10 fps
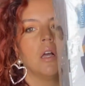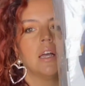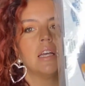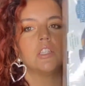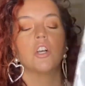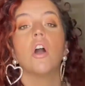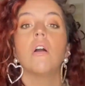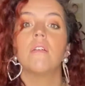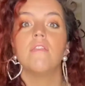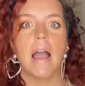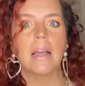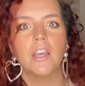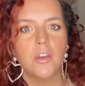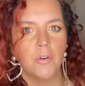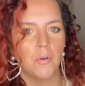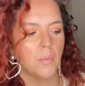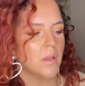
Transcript: it's a car vacuum